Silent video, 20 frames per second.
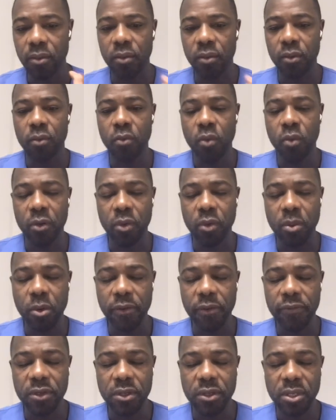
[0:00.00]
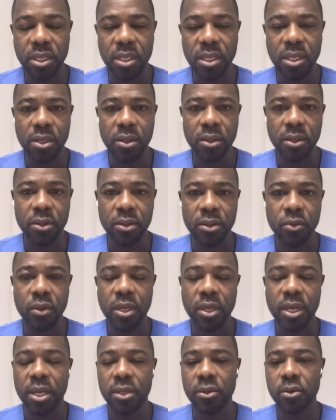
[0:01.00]
When we move to the
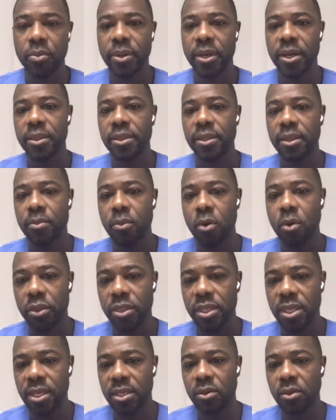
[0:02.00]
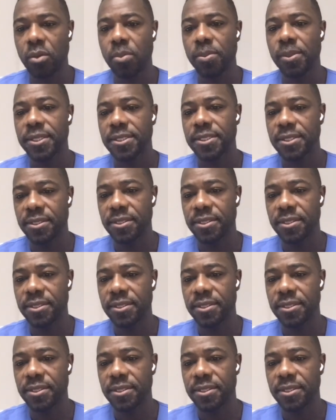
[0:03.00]
cardioband and more the annuloplasty